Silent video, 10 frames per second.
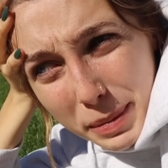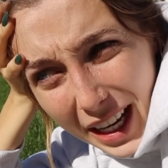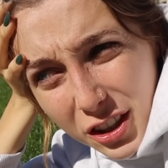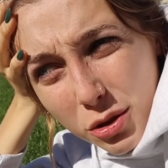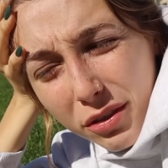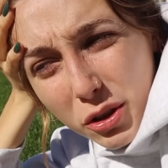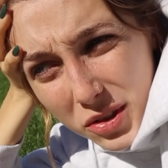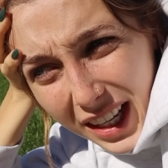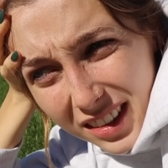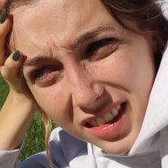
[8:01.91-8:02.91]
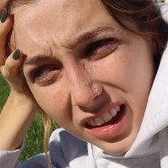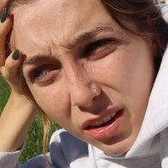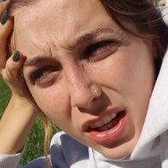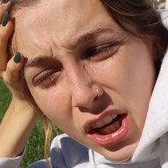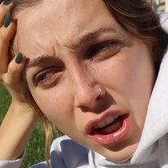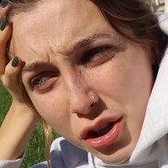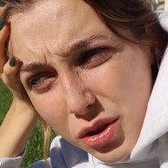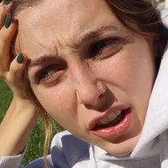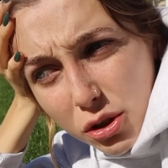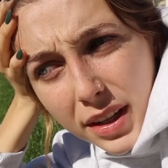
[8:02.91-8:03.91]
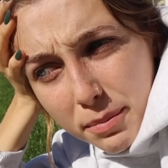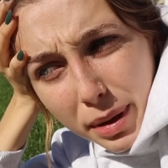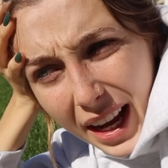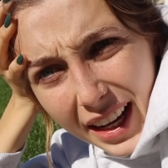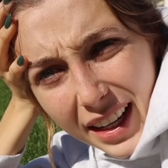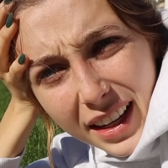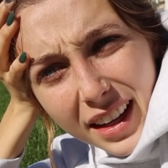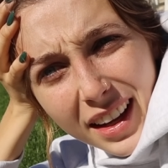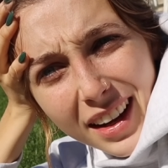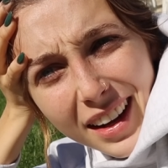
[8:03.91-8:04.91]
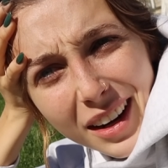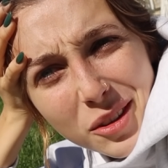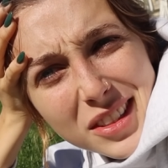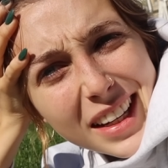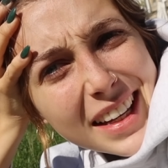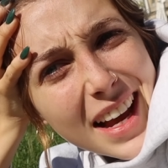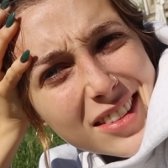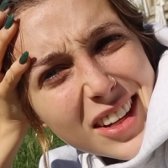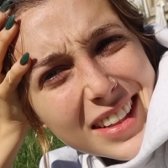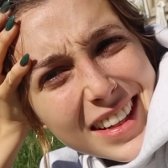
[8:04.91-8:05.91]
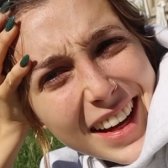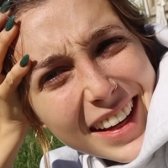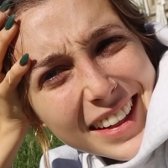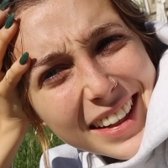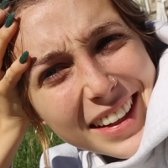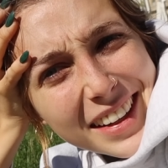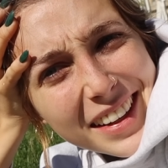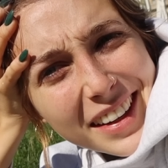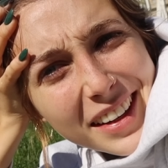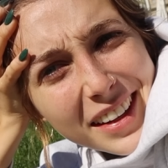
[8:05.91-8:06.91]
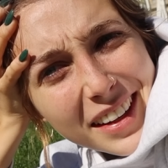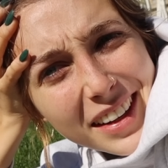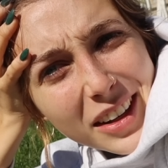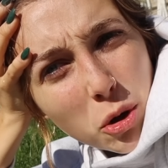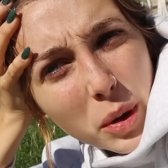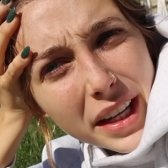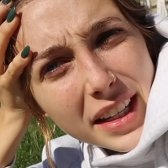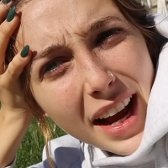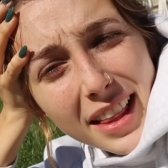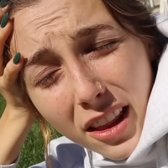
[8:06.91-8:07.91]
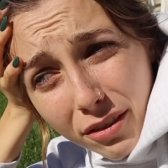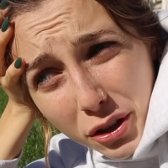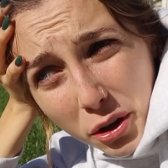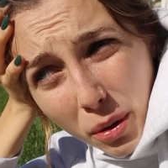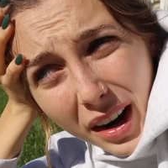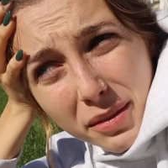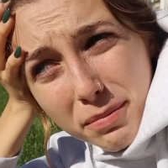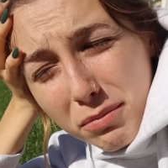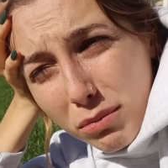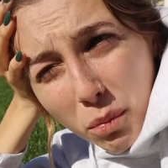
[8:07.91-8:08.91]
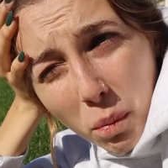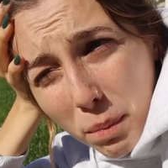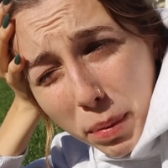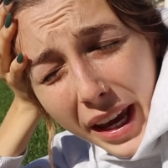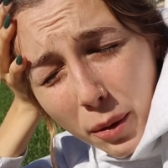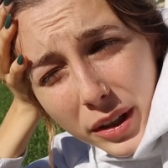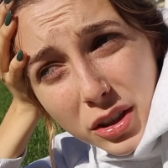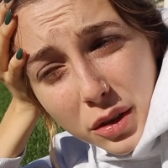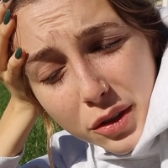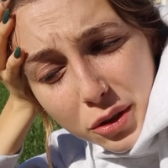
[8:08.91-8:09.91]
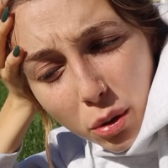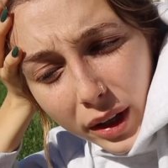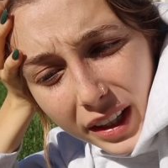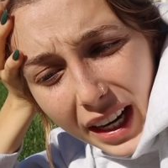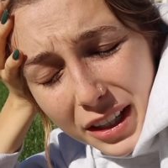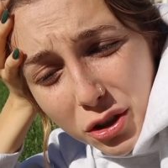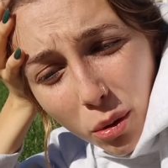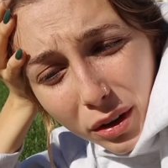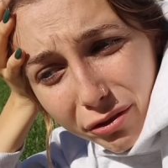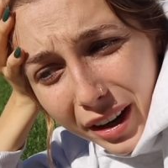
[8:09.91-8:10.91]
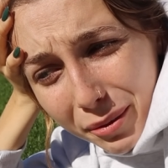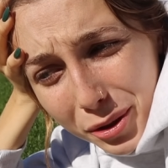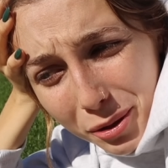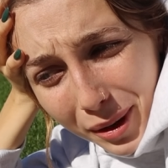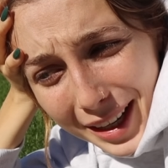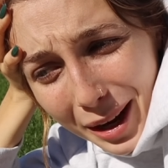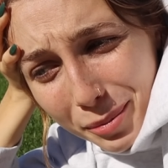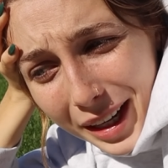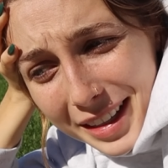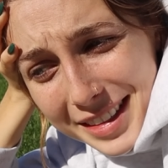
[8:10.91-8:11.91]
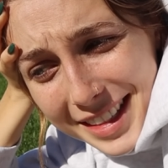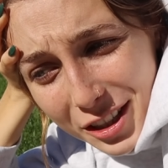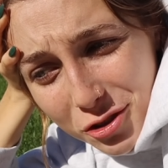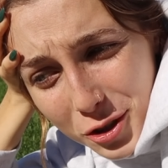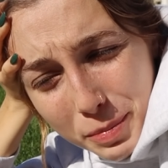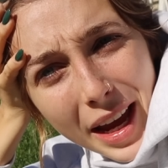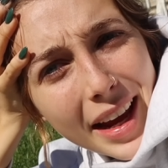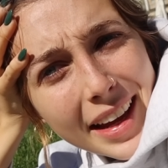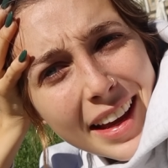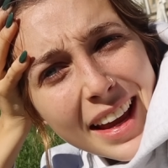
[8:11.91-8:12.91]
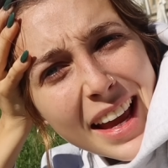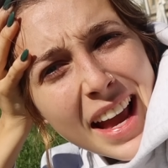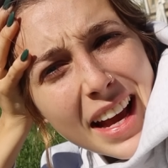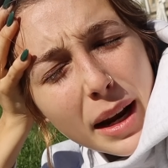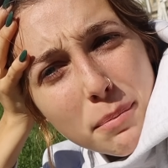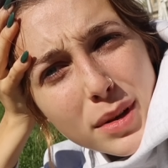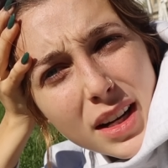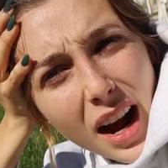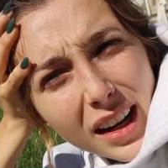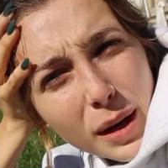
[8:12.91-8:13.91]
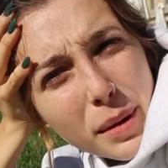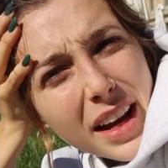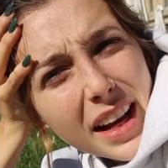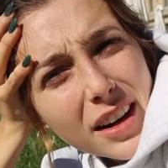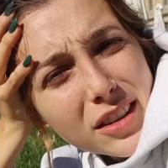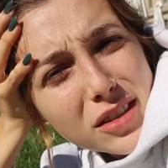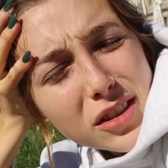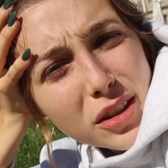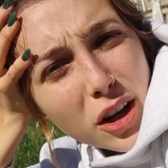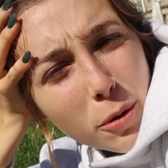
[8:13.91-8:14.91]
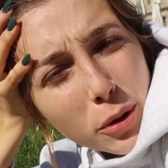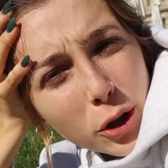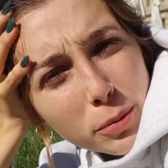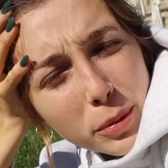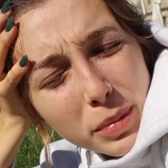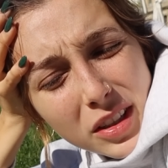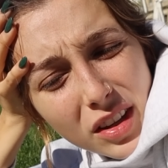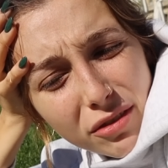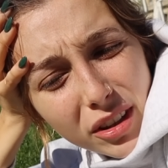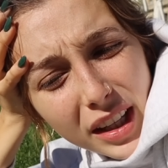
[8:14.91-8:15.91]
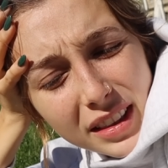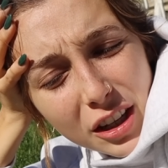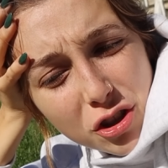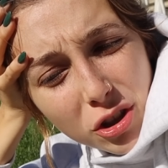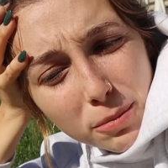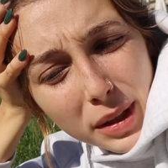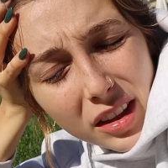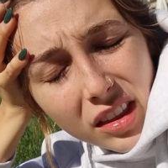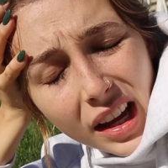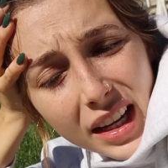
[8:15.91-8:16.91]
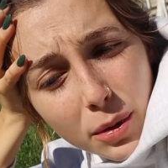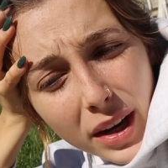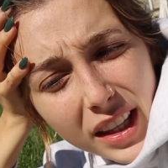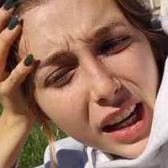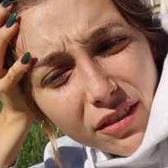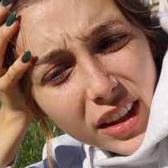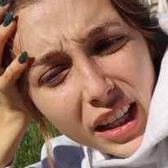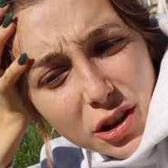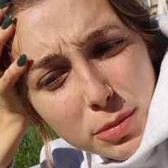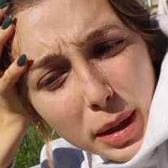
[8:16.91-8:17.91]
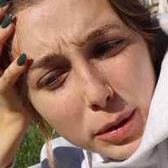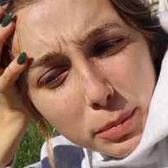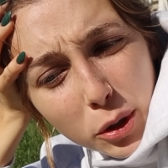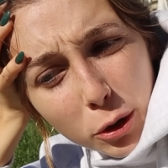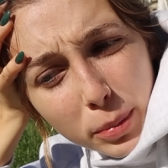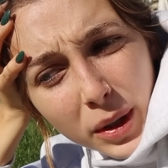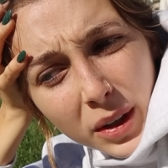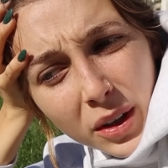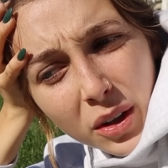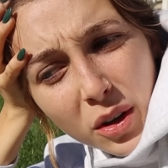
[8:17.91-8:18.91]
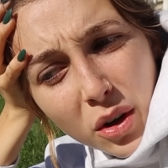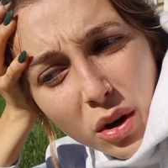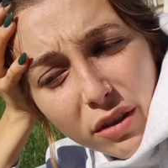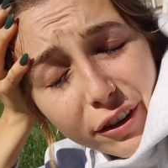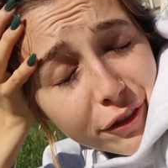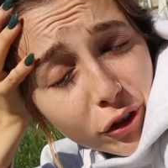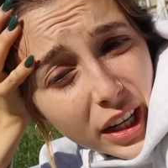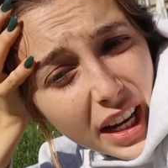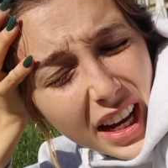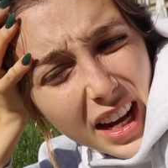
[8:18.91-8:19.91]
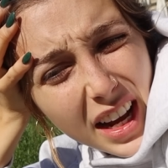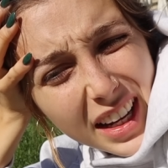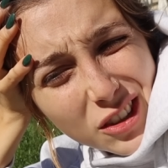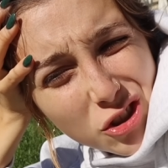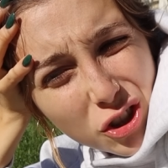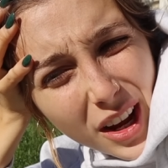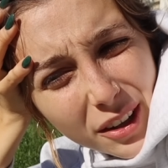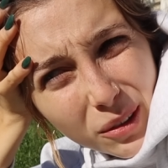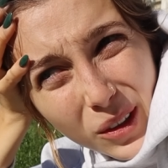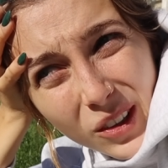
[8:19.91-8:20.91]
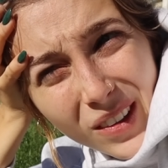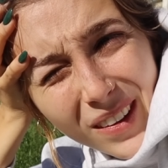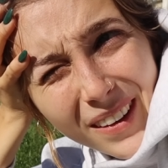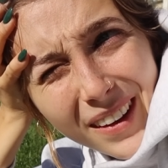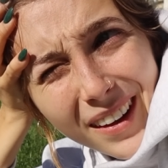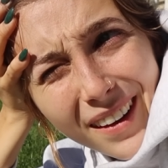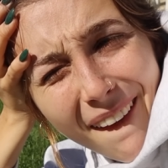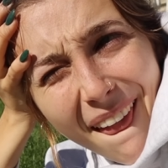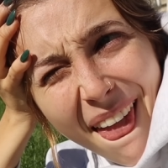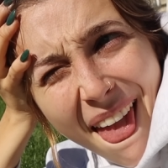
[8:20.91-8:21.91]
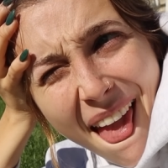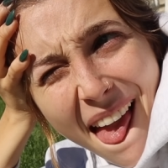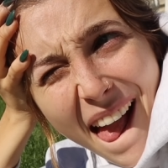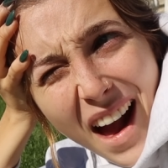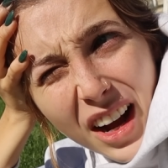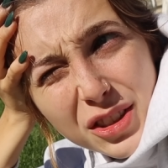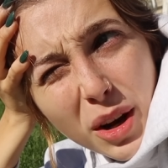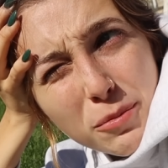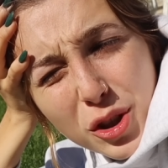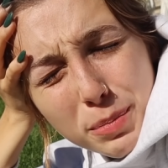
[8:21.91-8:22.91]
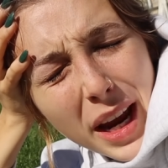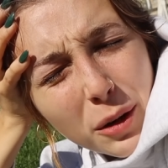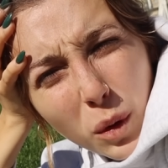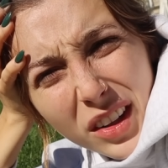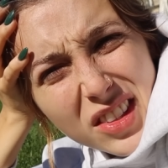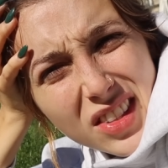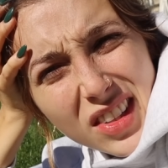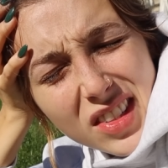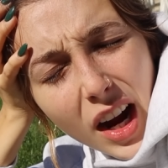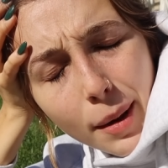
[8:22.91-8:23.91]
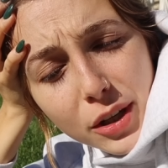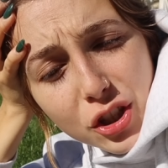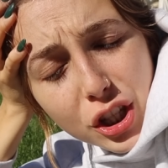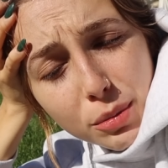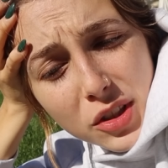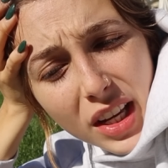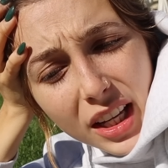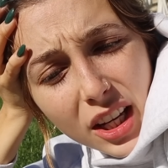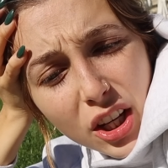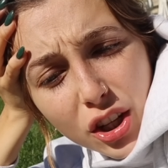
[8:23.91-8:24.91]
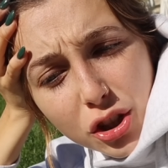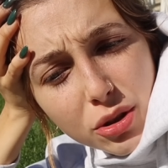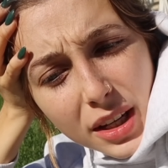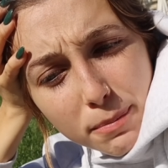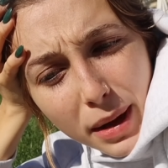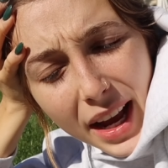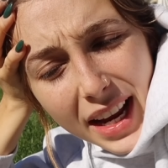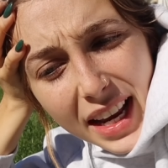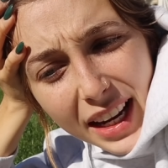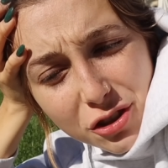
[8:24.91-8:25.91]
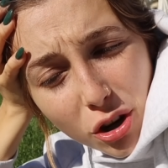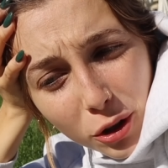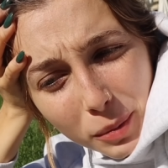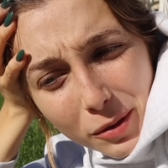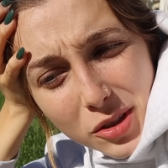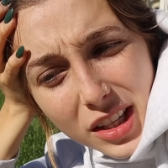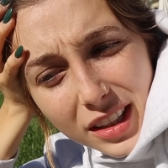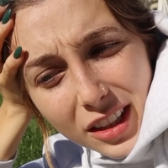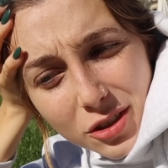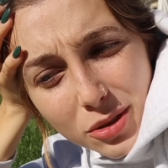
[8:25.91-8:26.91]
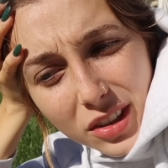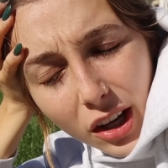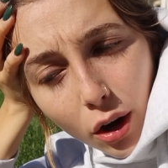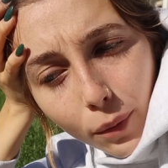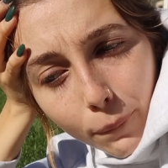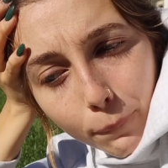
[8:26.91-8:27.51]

paid you a few seconds ago. She's like, You didn't pay. And I was like, Yes, I did. Queen, I love you. I can't wait to use your toilet. I don't want to fight with you right now, but I did just pay. And I'm not going to pay again to go poop because I feel like that shouldn't be a thing anyway. Like, I feel like I should be able to poop for free in general. Uh, so I'm just paying once this time. And she was like, You didn't pay. And I showed her my receipt, and then she was like, Oh,